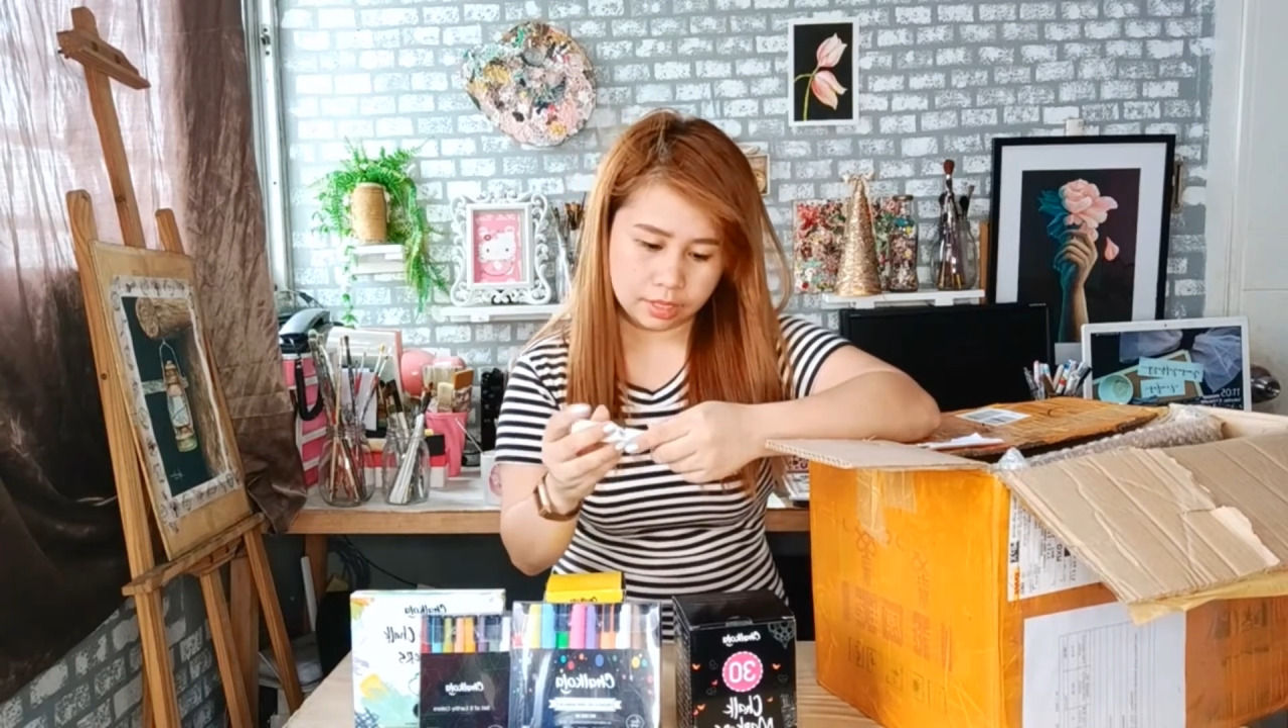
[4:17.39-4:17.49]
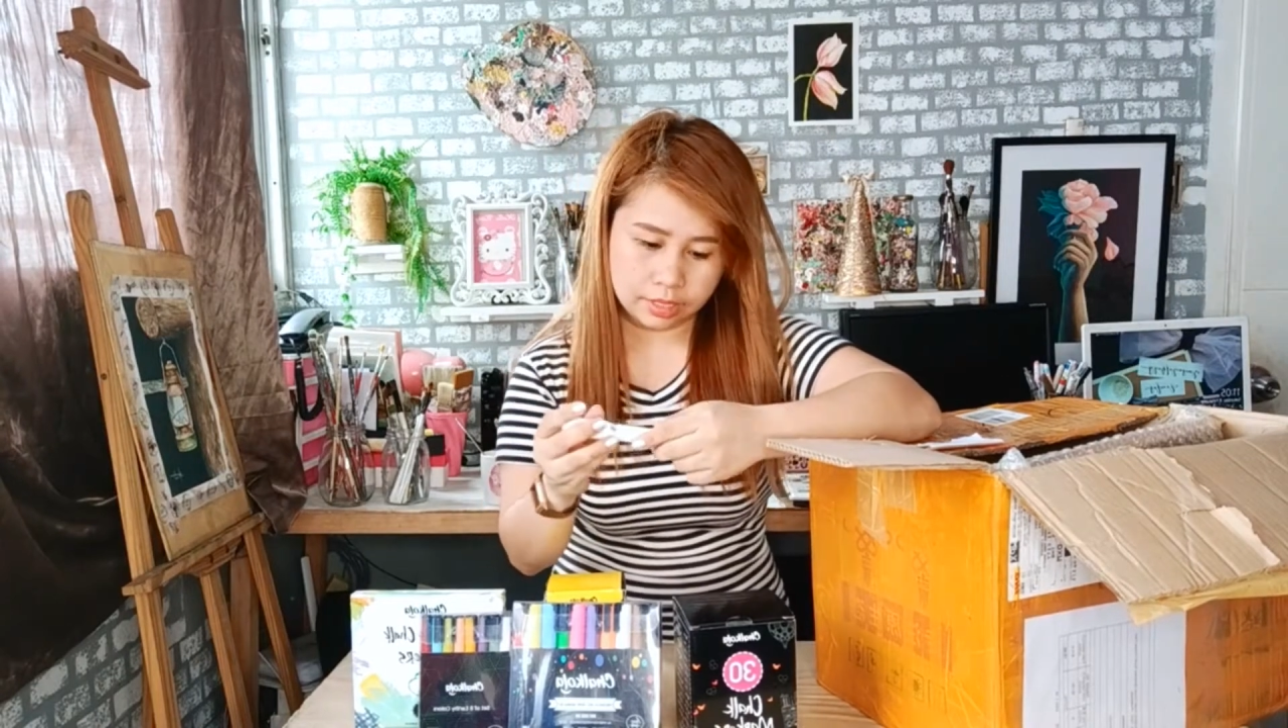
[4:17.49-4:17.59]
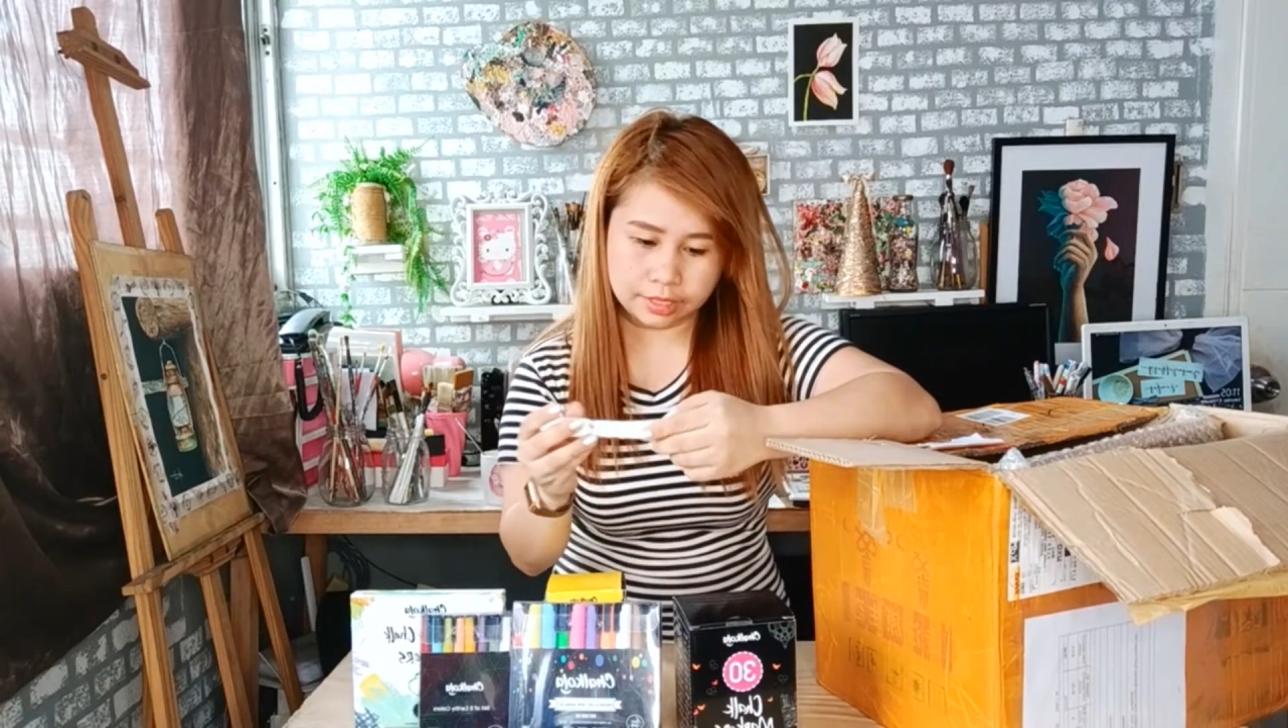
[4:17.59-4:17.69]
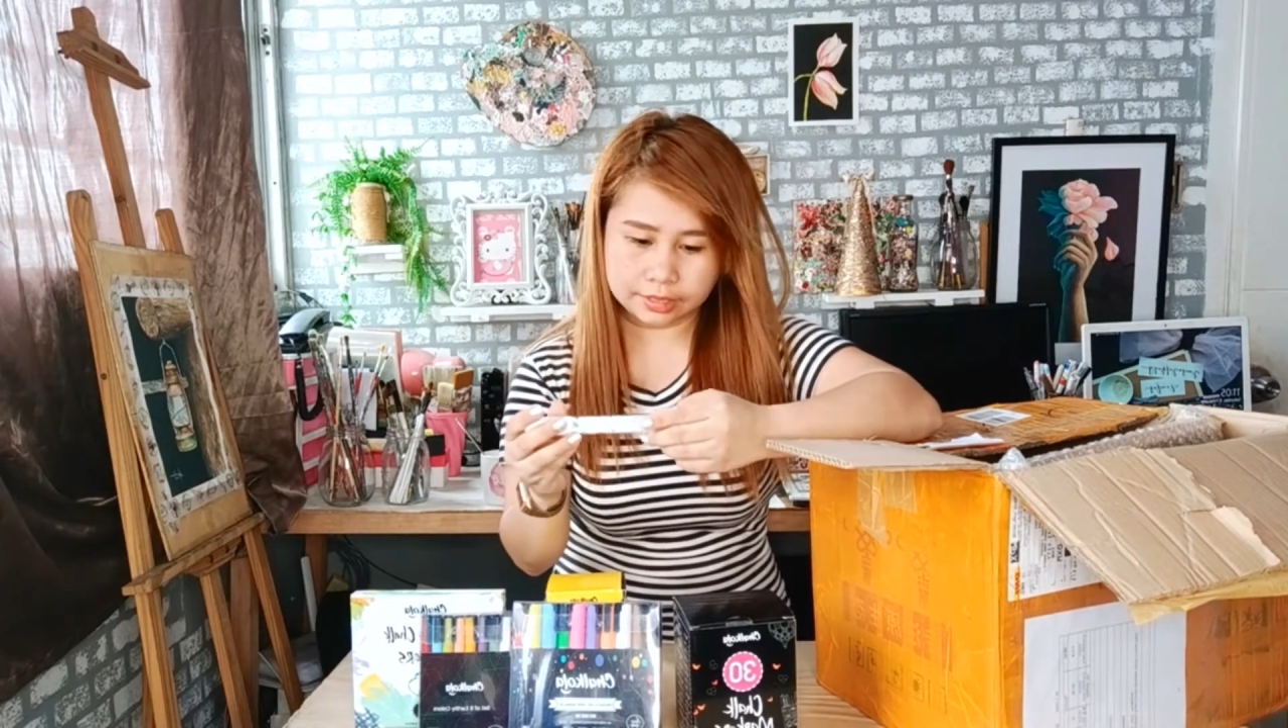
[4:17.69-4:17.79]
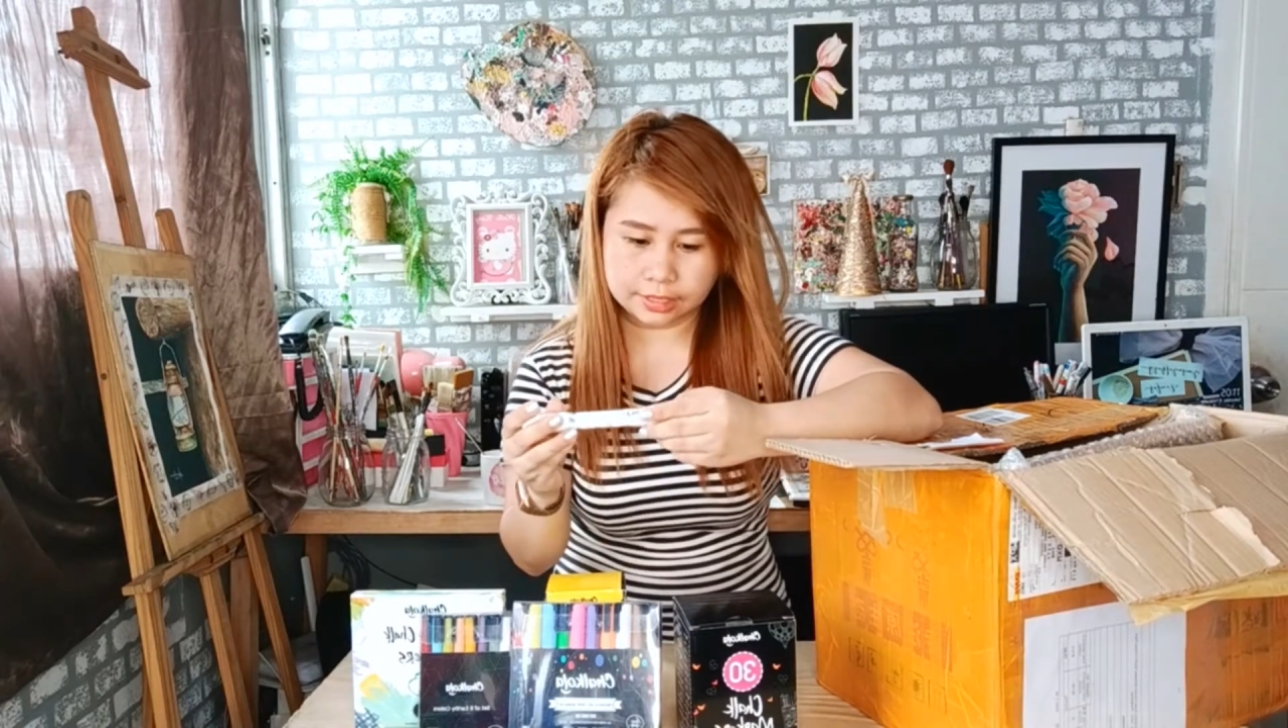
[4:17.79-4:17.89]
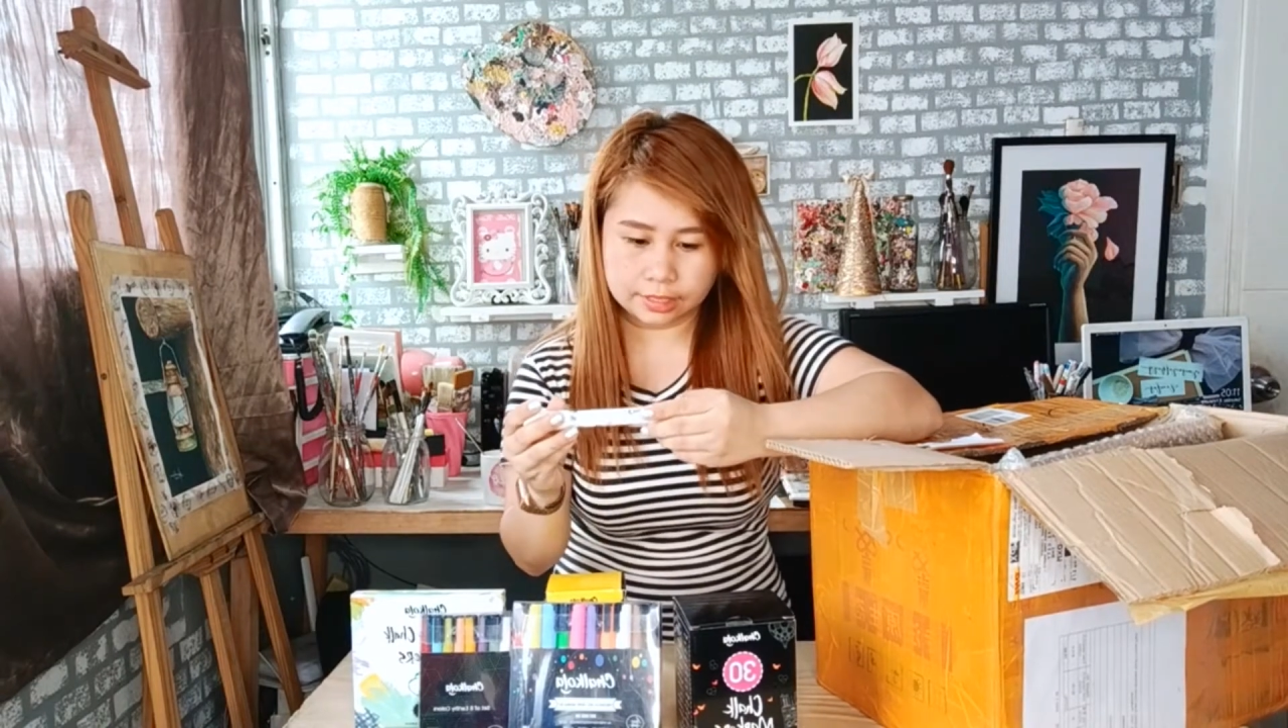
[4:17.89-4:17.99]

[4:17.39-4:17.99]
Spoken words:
it has